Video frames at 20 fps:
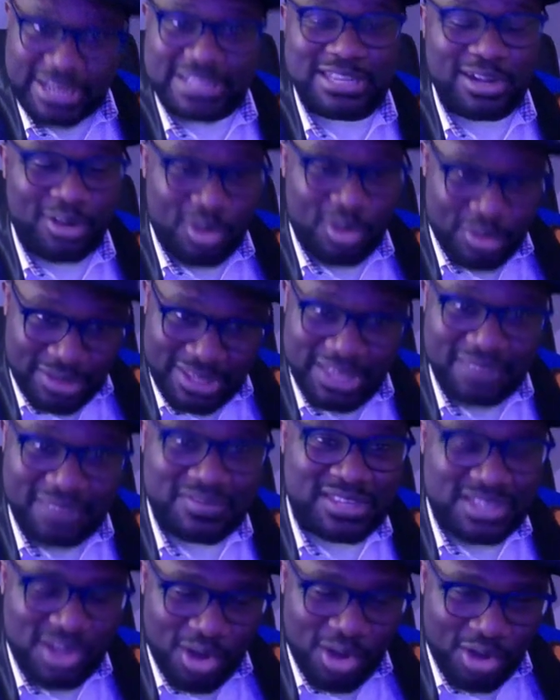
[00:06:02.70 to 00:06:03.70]
are going to give
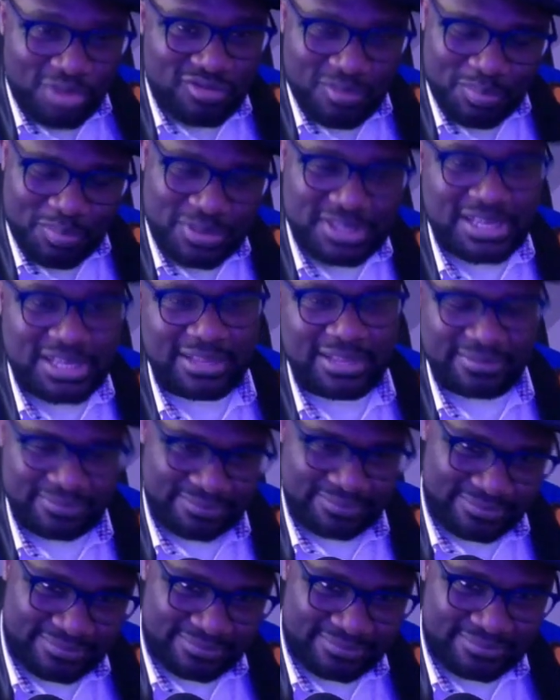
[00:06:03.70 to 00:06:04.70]
this 100%.
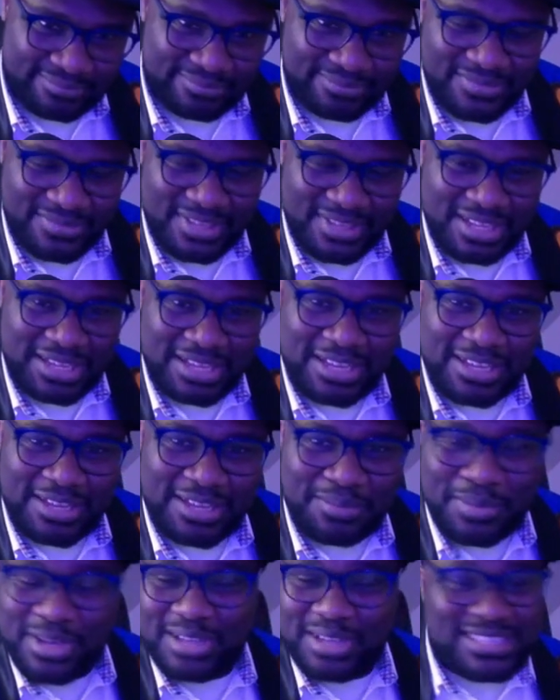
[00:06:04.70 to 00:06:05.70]

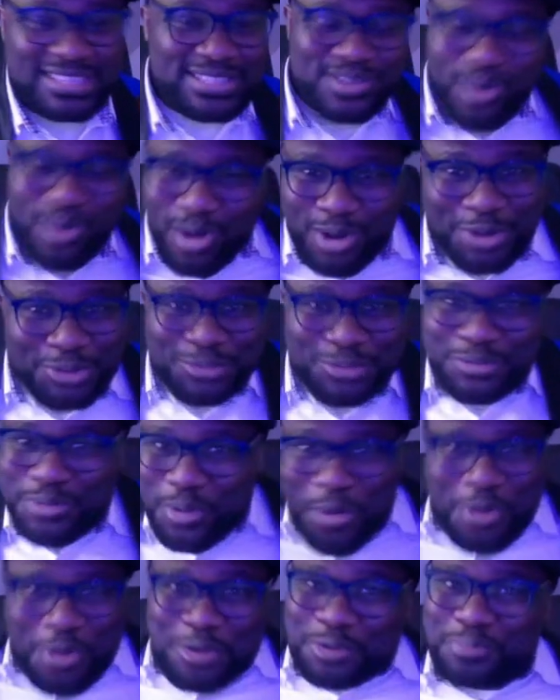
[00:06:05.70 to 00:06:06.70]
Because this is all
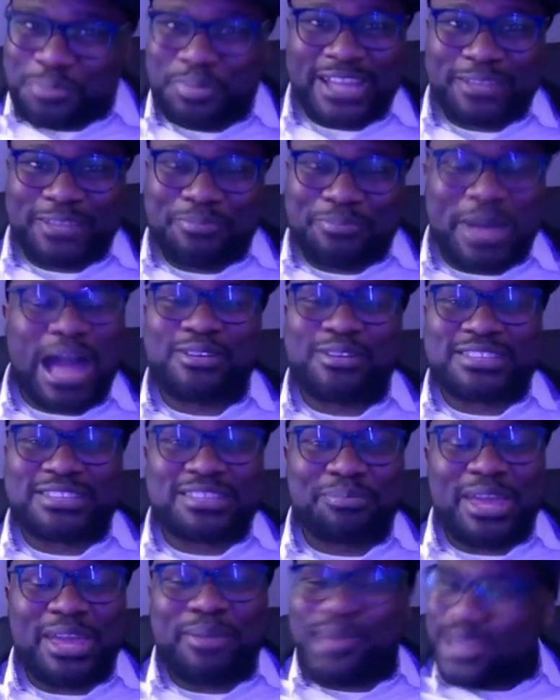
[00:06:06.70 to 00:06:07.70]
controlled by the powers
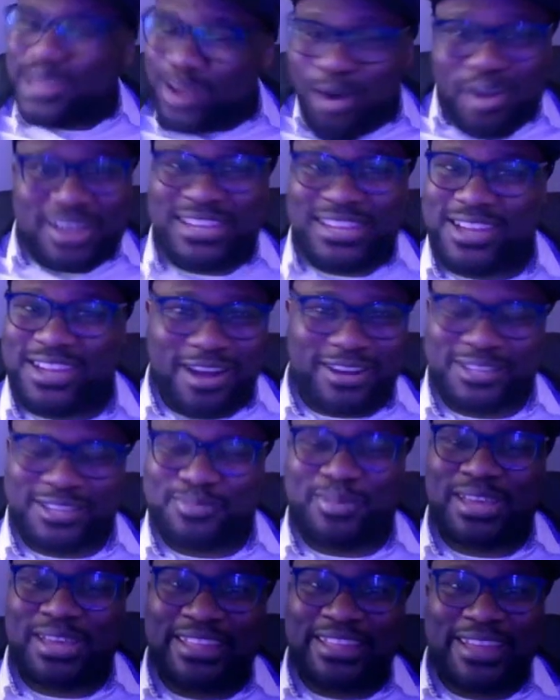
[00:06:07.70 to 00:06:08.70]
that be, by the oligarchs,
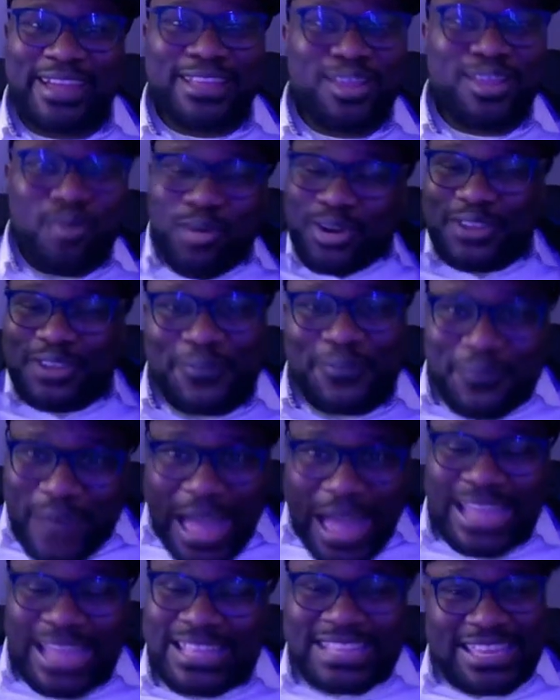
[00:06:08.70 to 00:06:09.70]
man. They want us
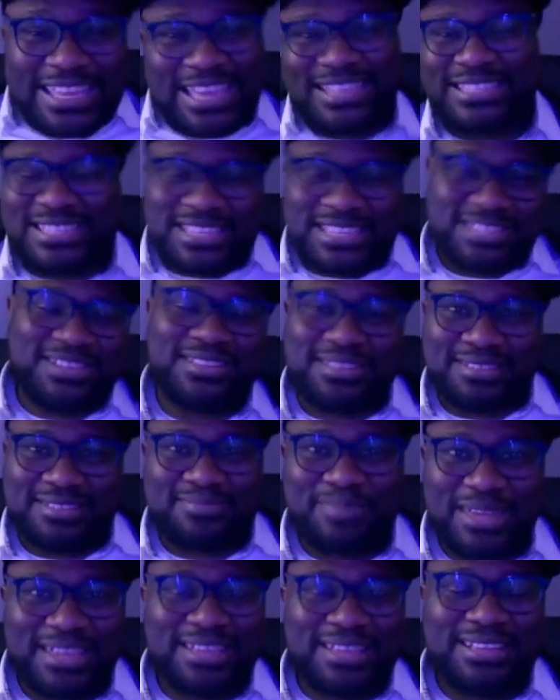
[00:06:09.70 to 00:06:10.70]
fighting against each other,
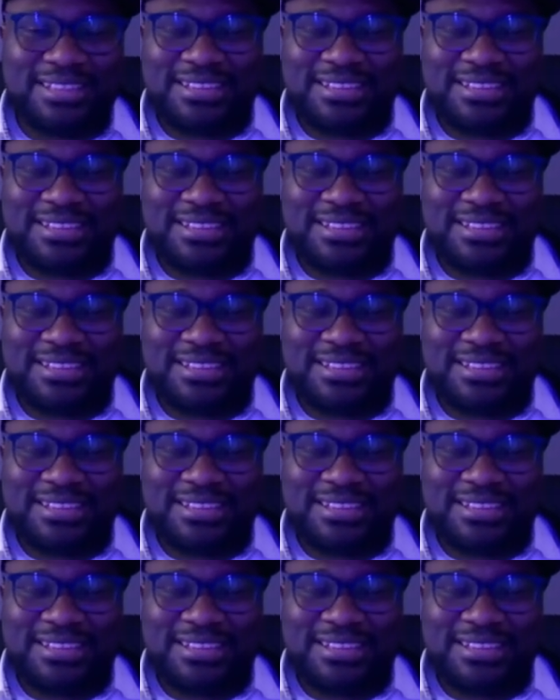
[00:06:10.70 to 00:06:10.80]
man.